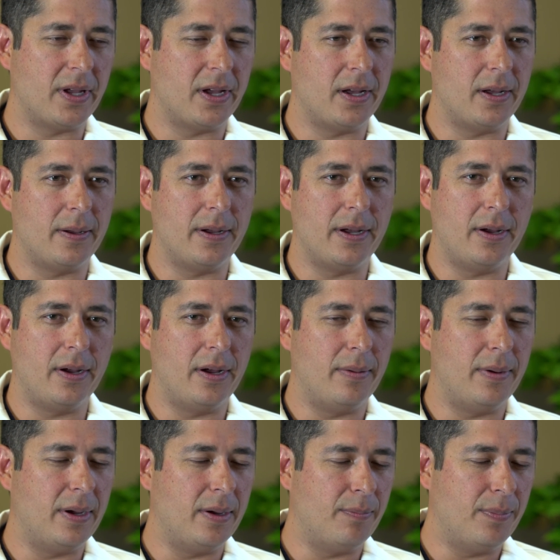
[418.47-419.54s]

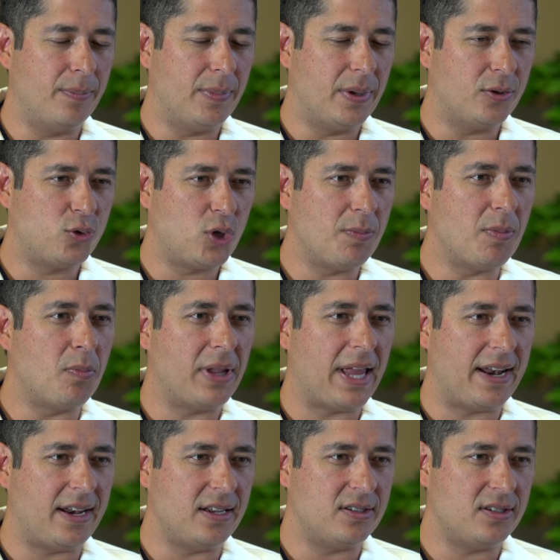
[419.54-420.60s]
uh, treatment
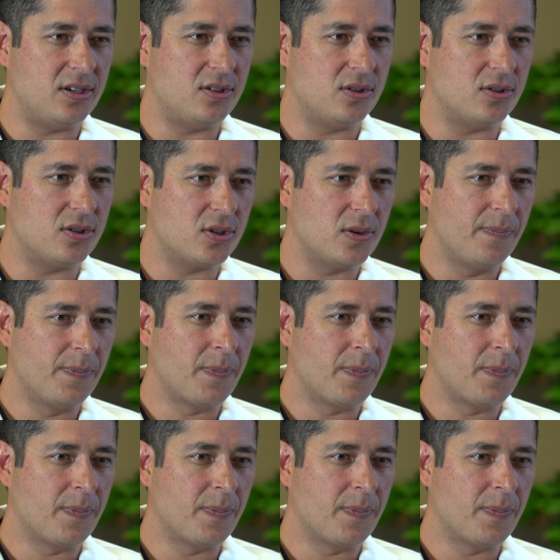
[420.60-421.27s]
planning decisions.